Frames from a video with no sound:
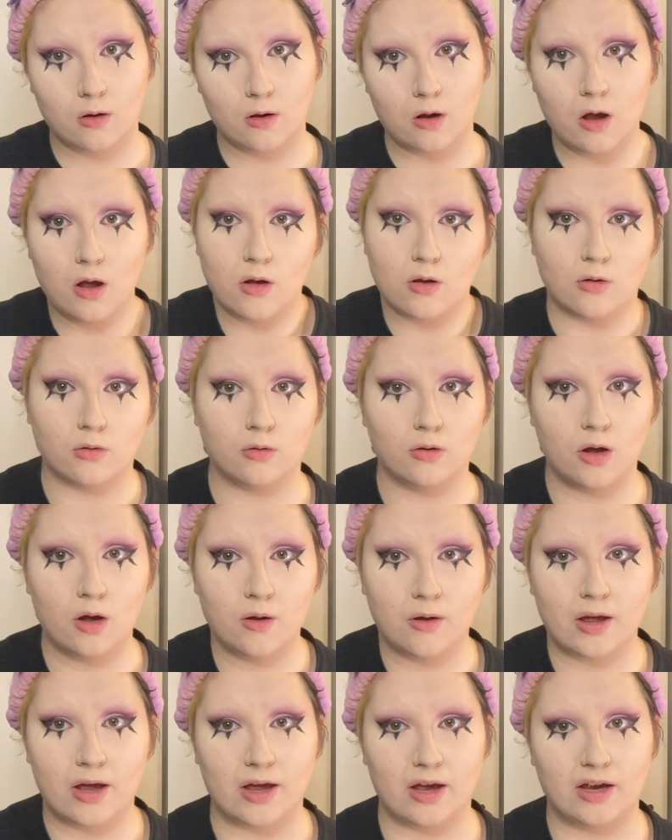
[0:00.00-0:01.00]
Oh,
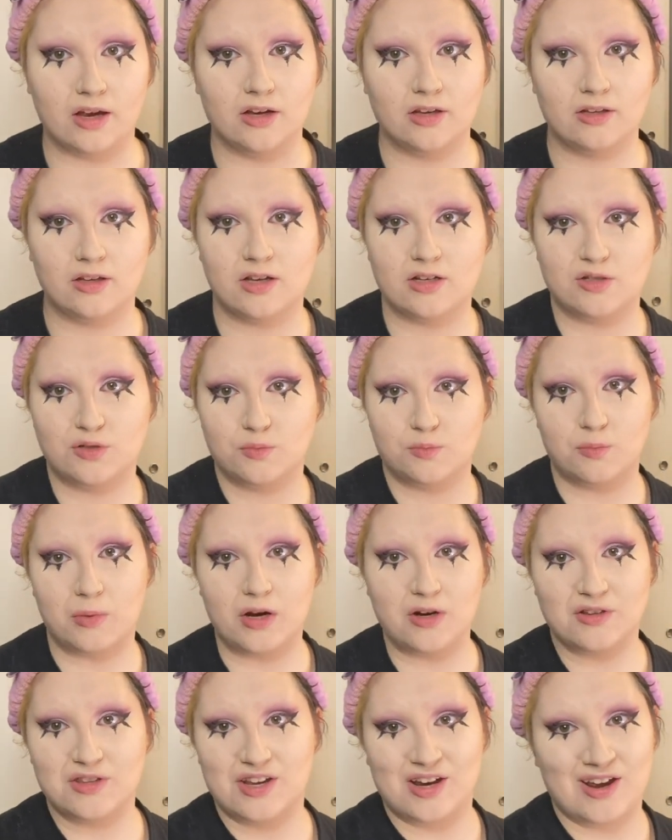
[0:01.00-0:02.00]
okay. It's
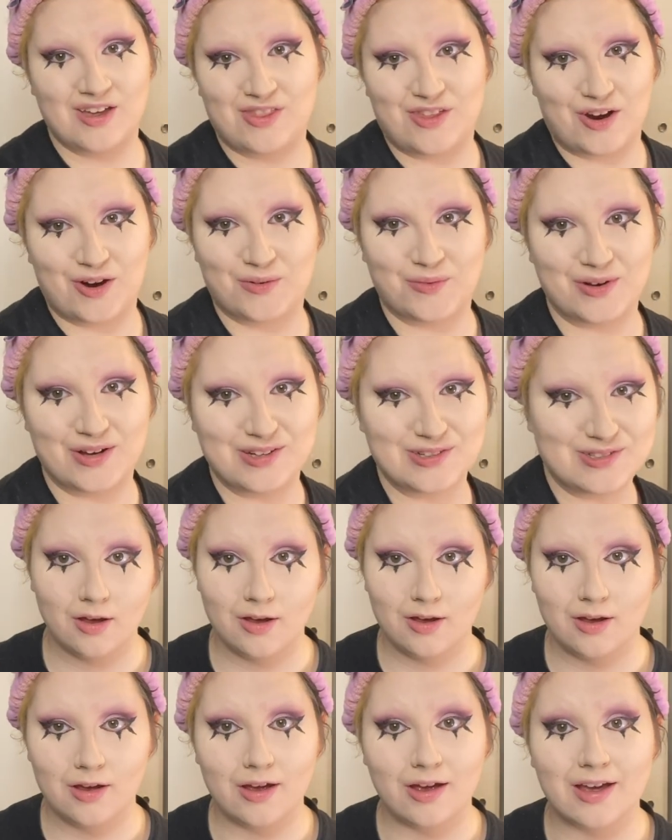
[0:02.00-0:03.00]
better than I thought it was.
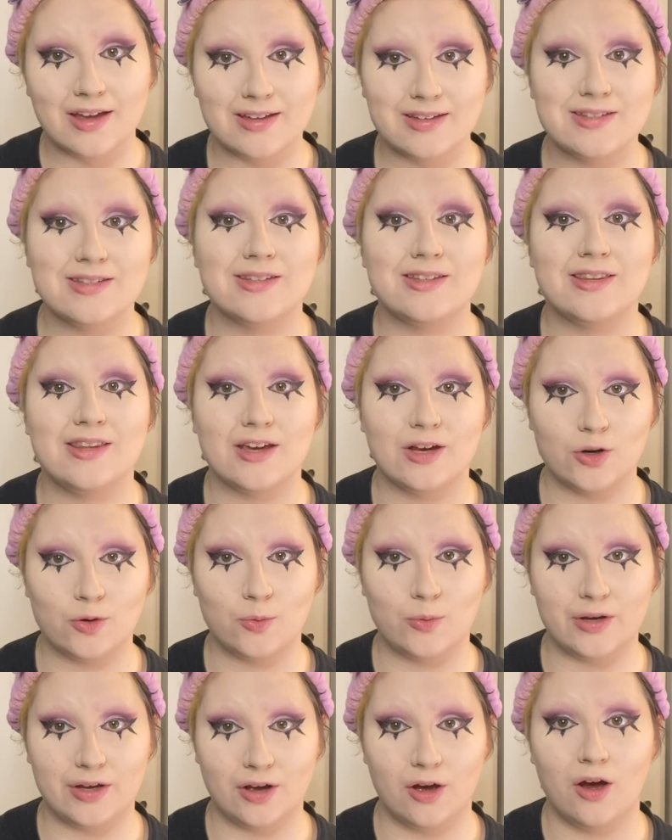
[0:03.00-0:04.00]
There
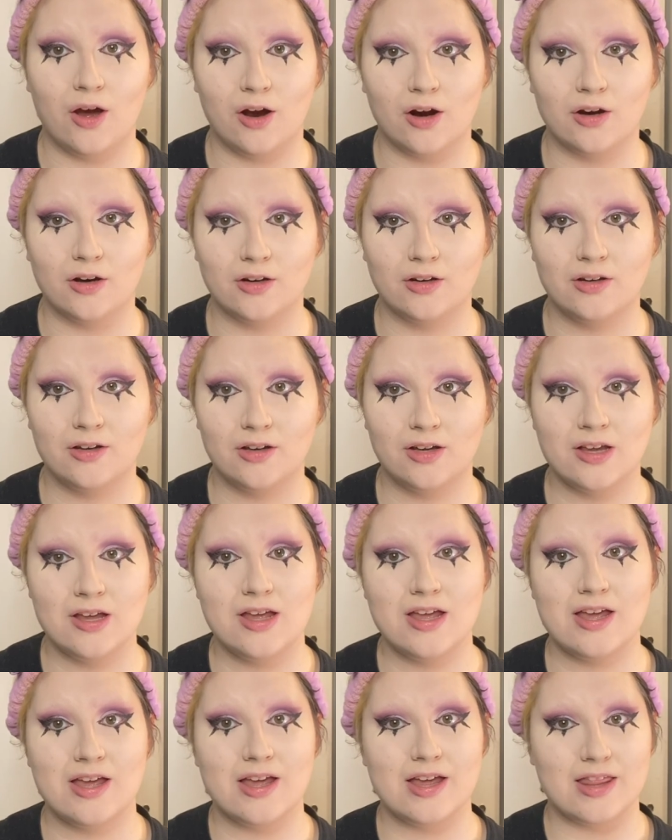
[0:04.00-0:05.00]
we are.
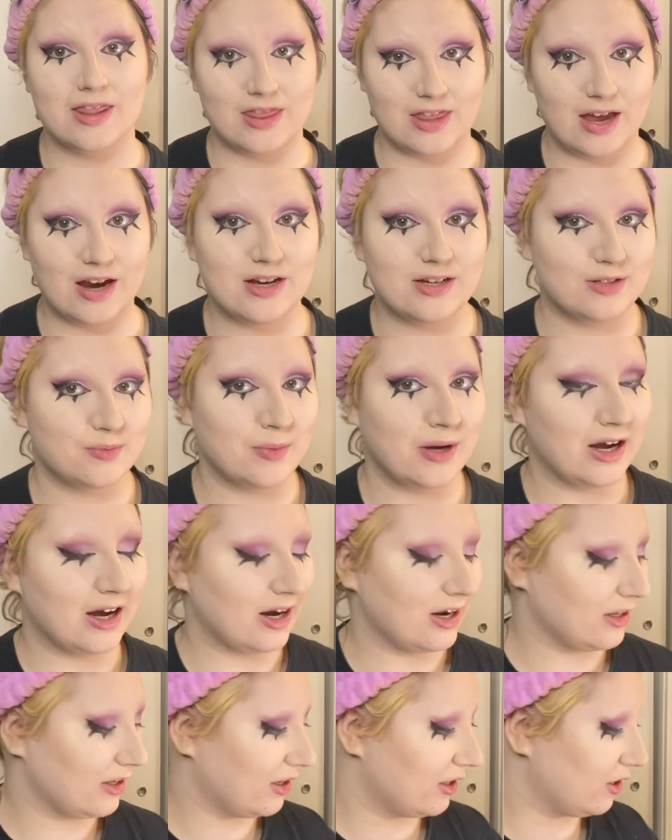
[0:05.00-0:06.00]
That is my
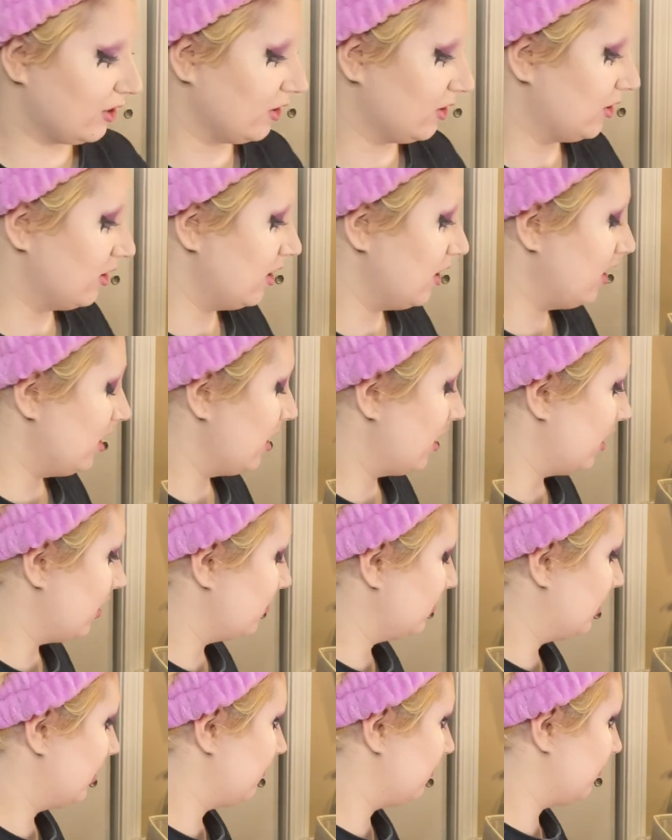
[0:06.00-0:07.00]
eyeliner. I
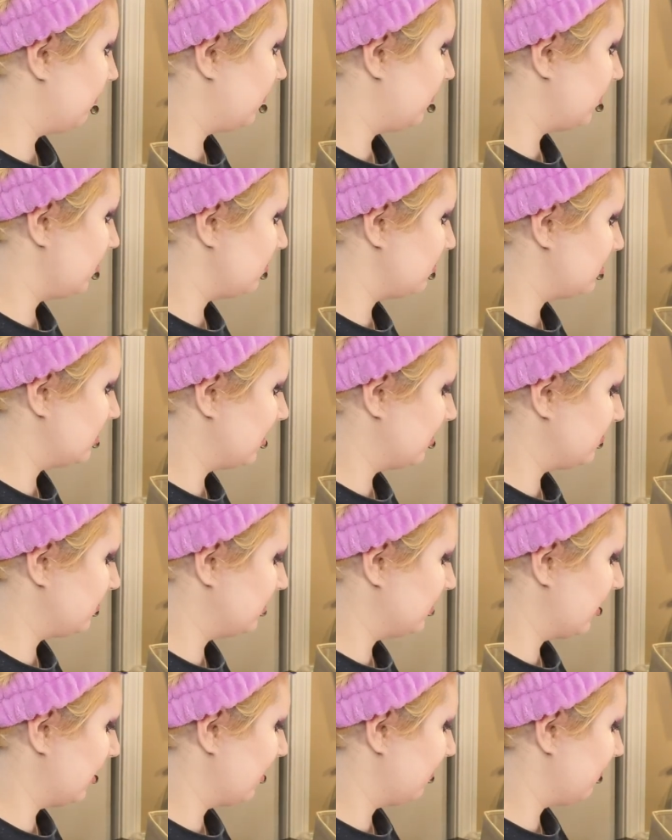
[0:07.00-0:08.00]
only have a few steps
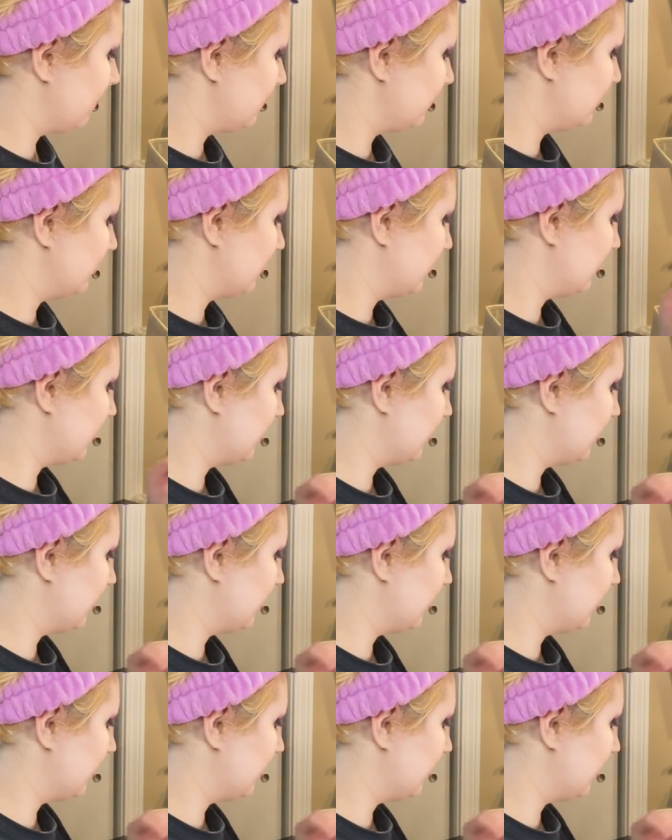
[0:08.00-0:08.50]
left.